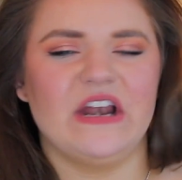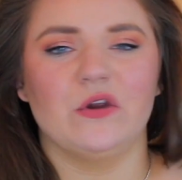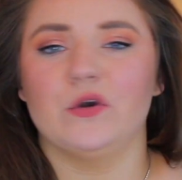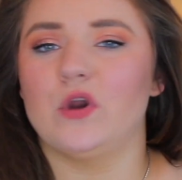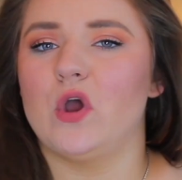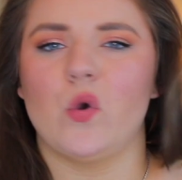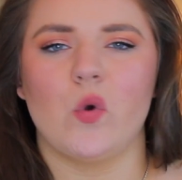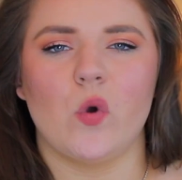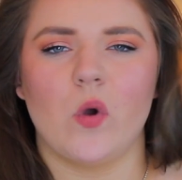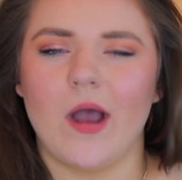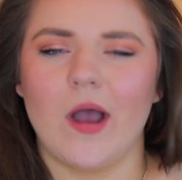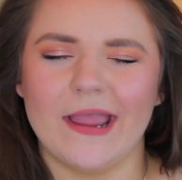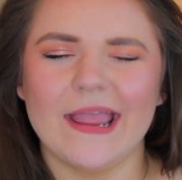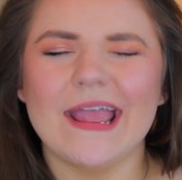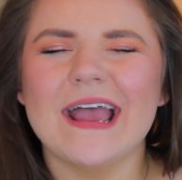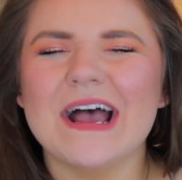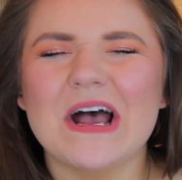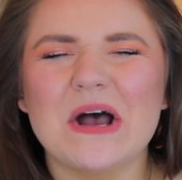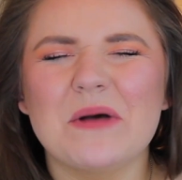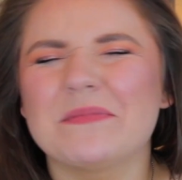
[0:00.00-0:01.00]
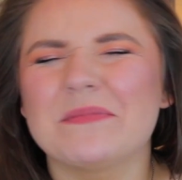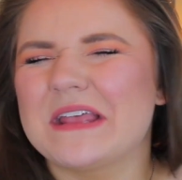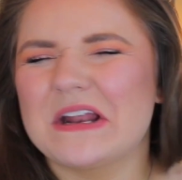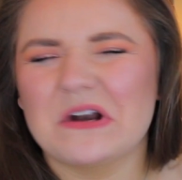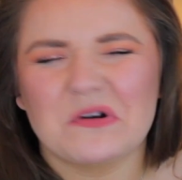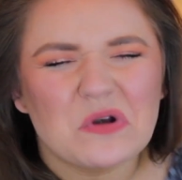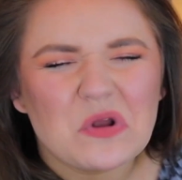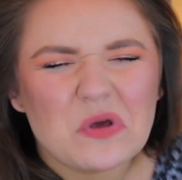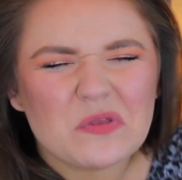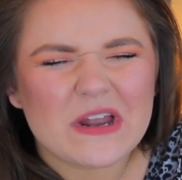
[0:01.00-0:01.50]
don't know who I am. They
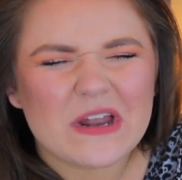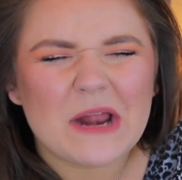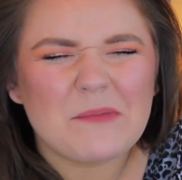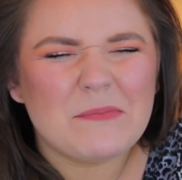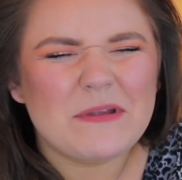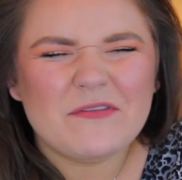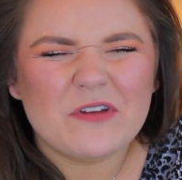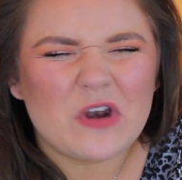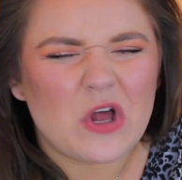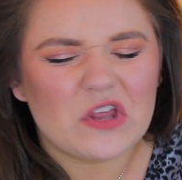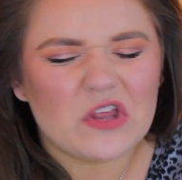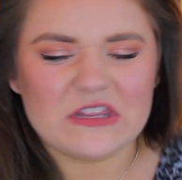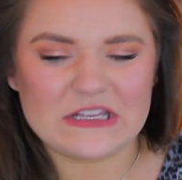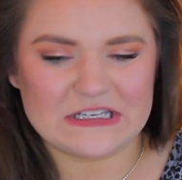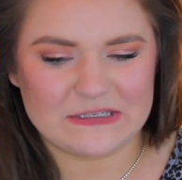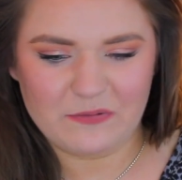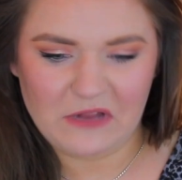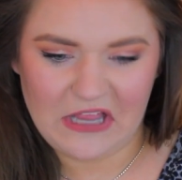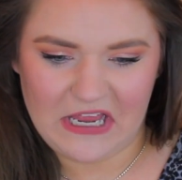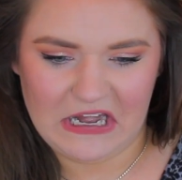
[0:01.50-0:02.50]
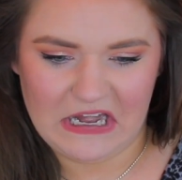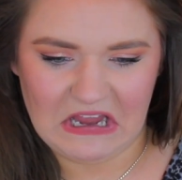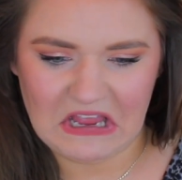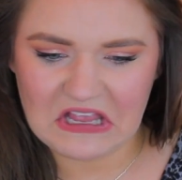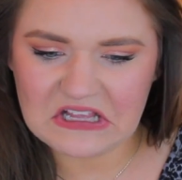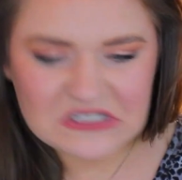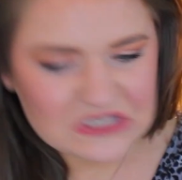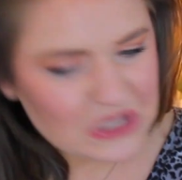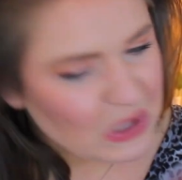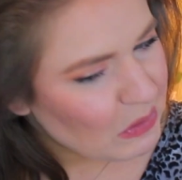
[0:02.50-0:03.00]
don't know that I'm even on this
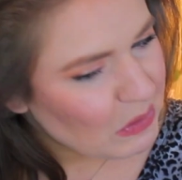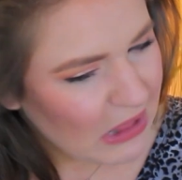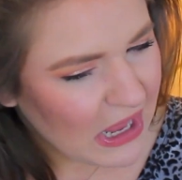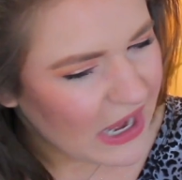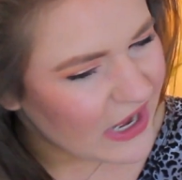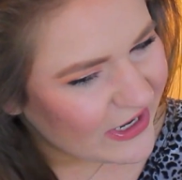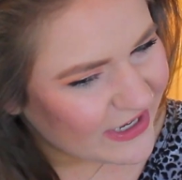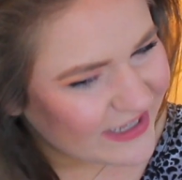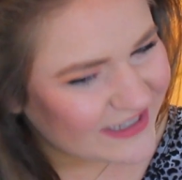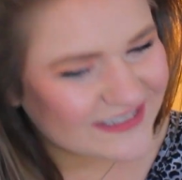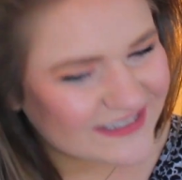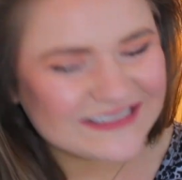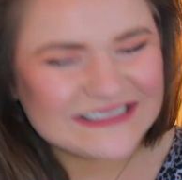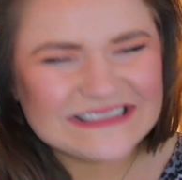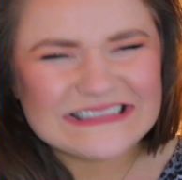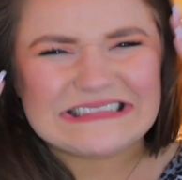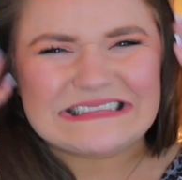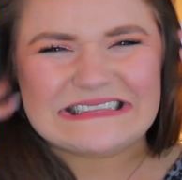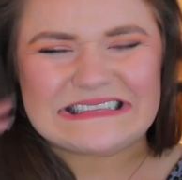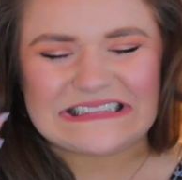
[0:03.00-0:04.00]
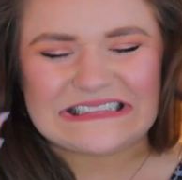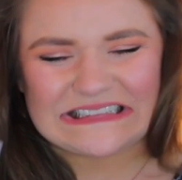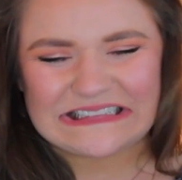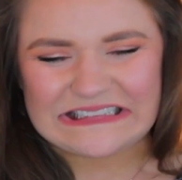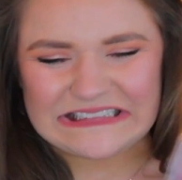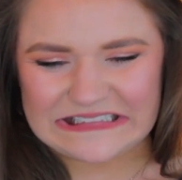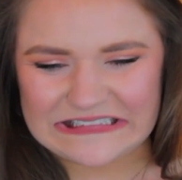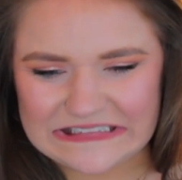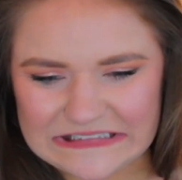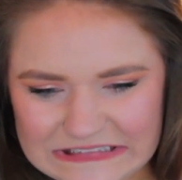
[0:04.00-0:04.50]
planet. So like,
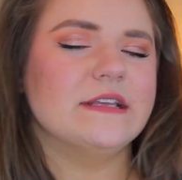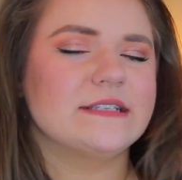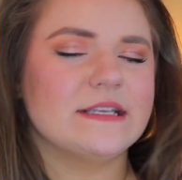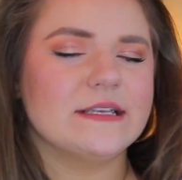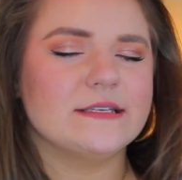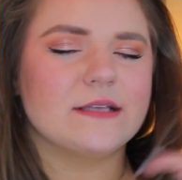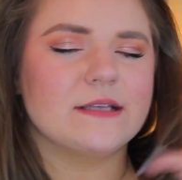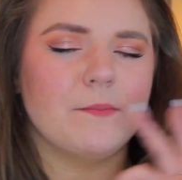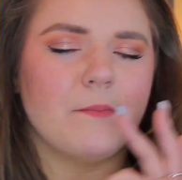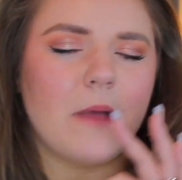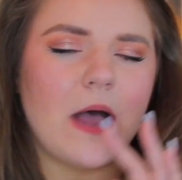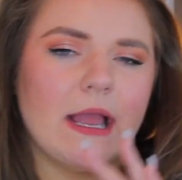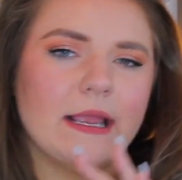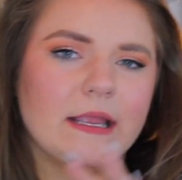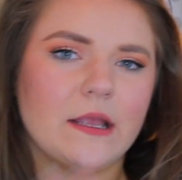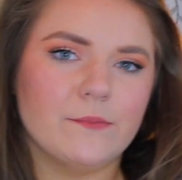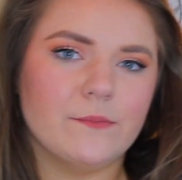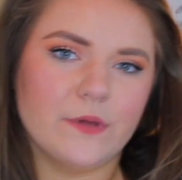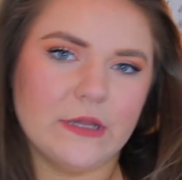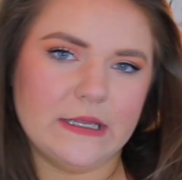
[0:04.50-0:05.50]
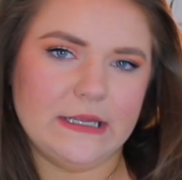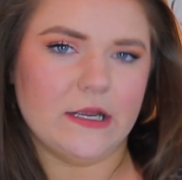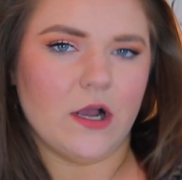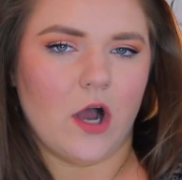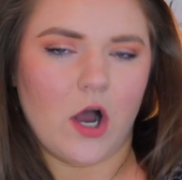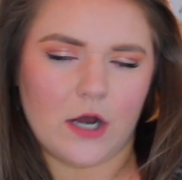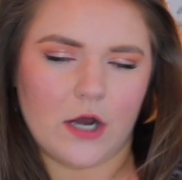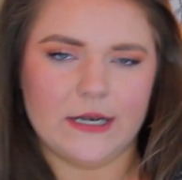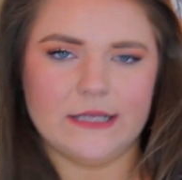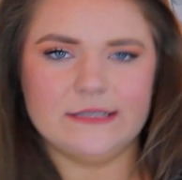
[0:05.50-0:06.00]
this is my complete
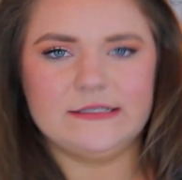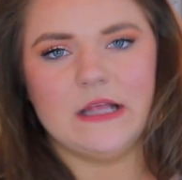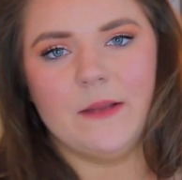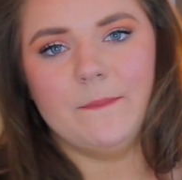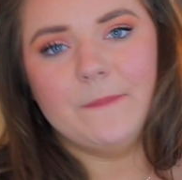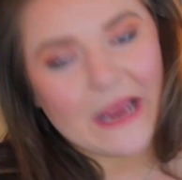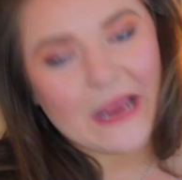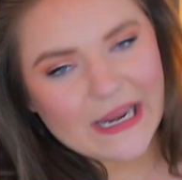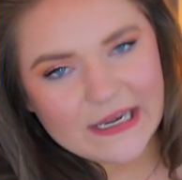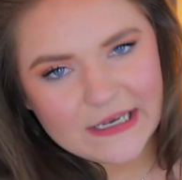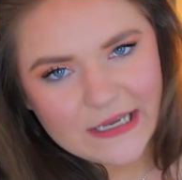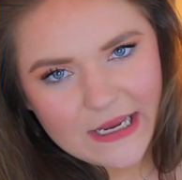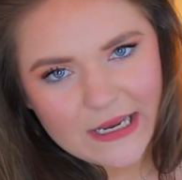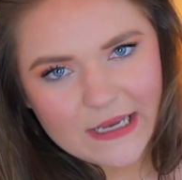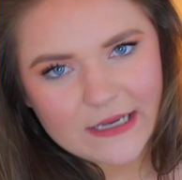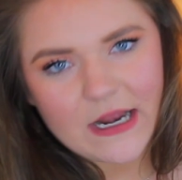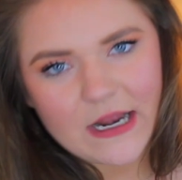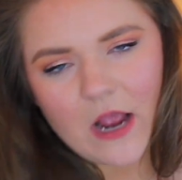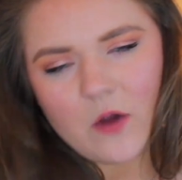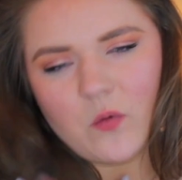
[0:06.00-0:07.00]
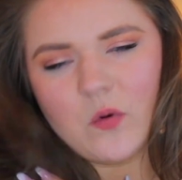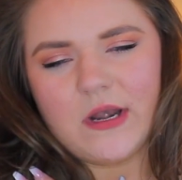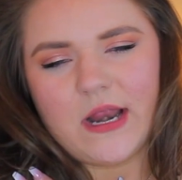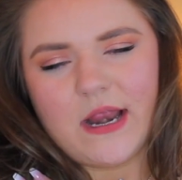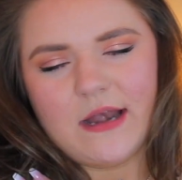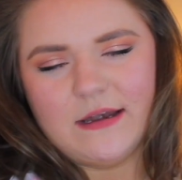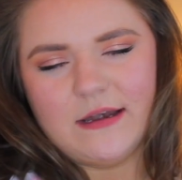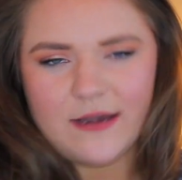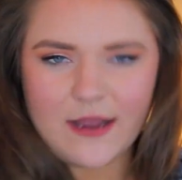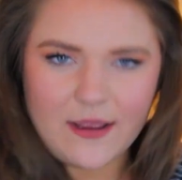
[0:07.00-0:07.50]
honest opinion. I
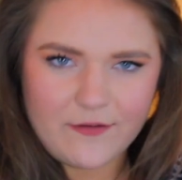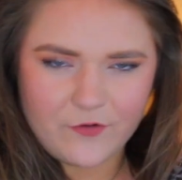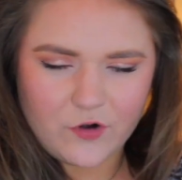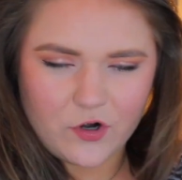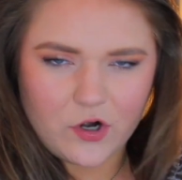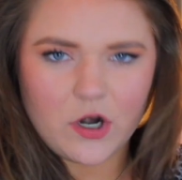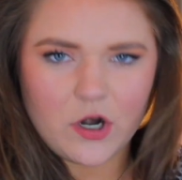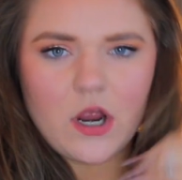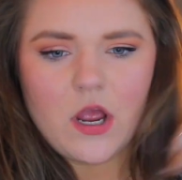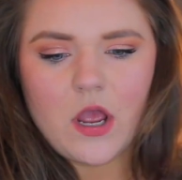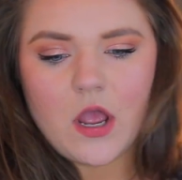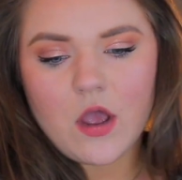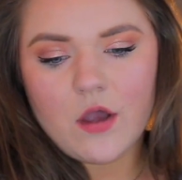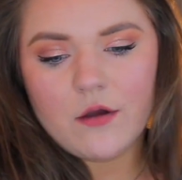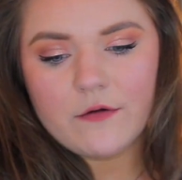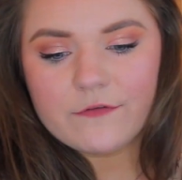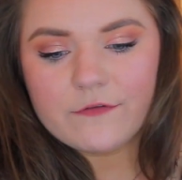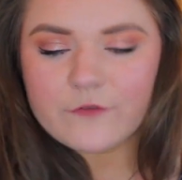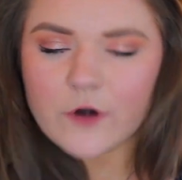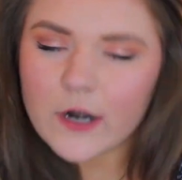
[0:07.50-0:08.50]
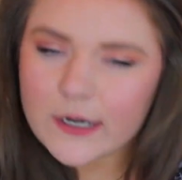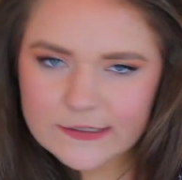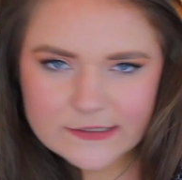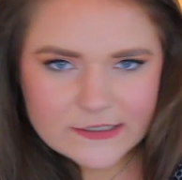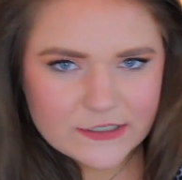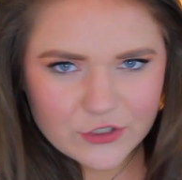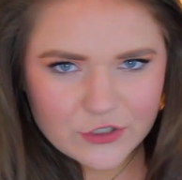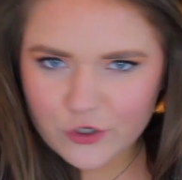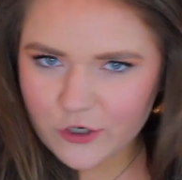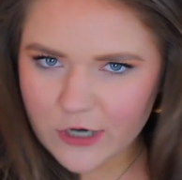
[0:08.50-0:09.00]
would never
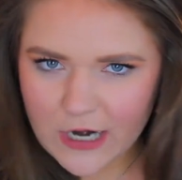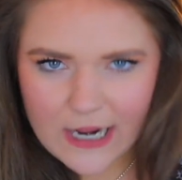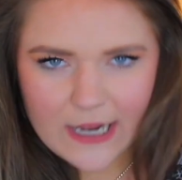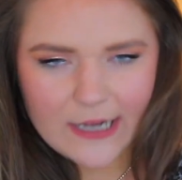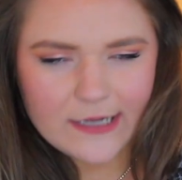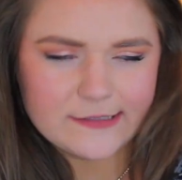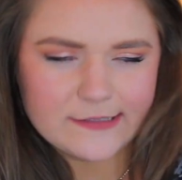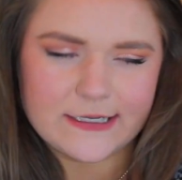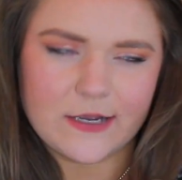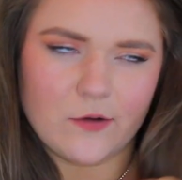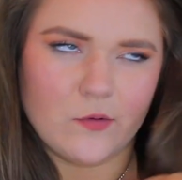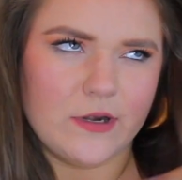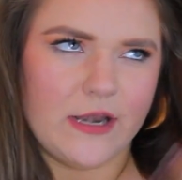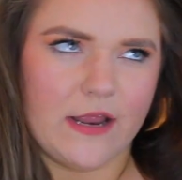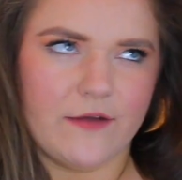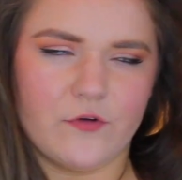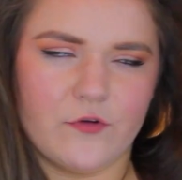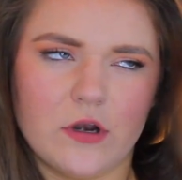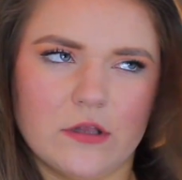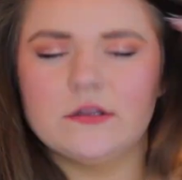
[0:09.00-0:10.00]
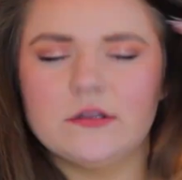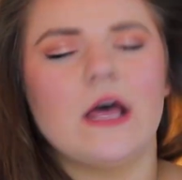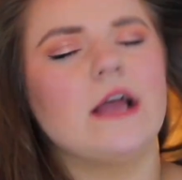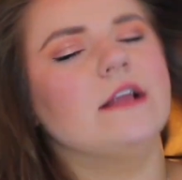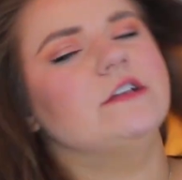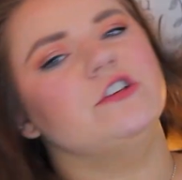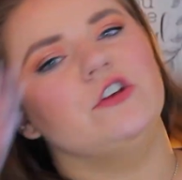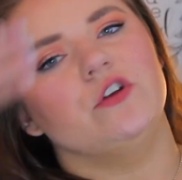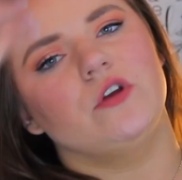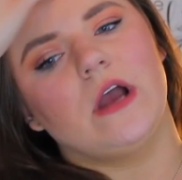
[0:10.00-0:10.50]
front you guys. I would never
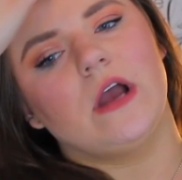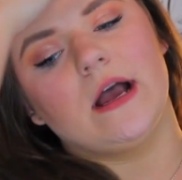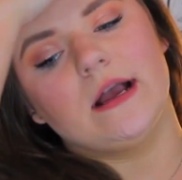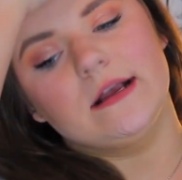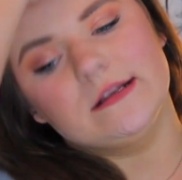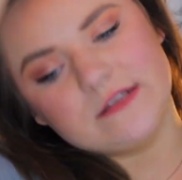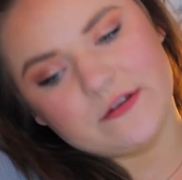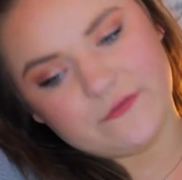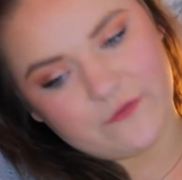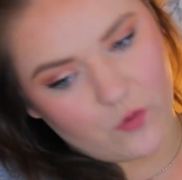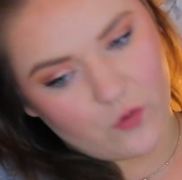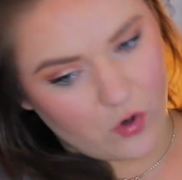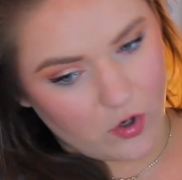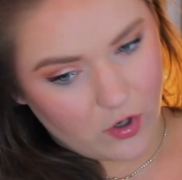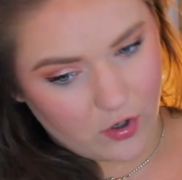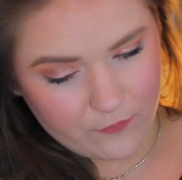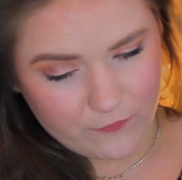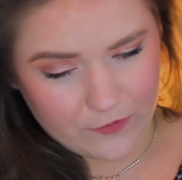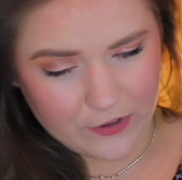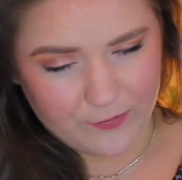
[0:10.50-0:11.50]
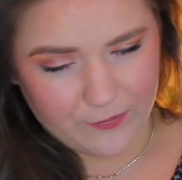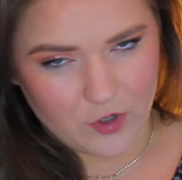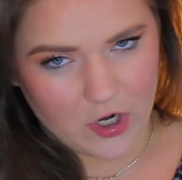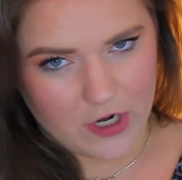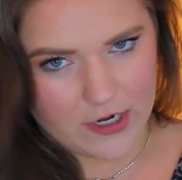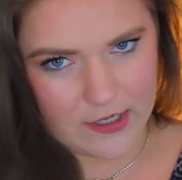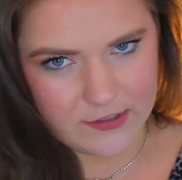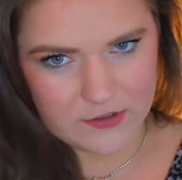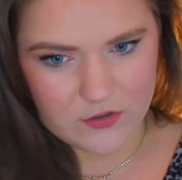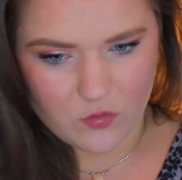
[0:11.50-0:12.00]
lie to you guys for free
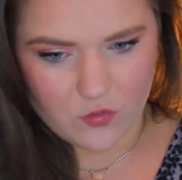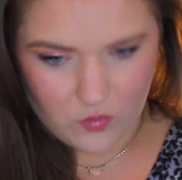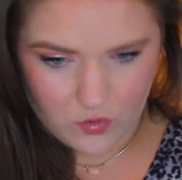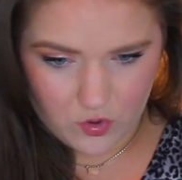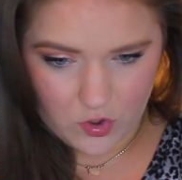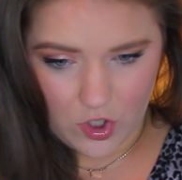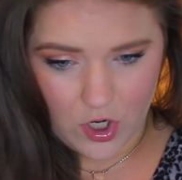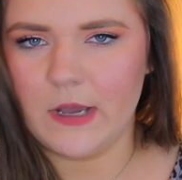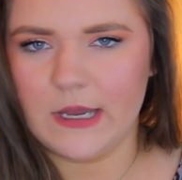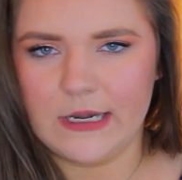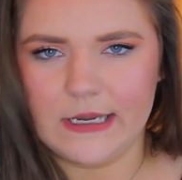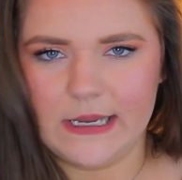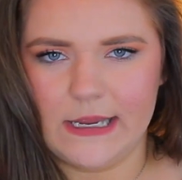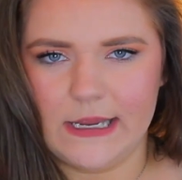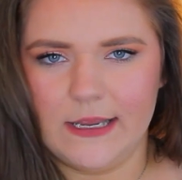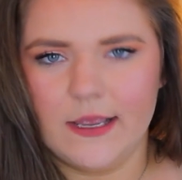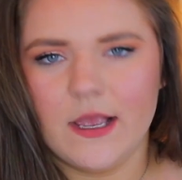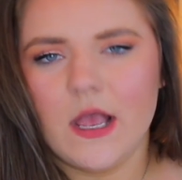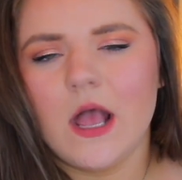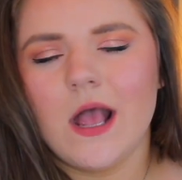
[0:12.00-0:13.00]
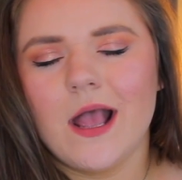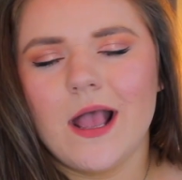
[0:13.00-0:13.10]
product or money.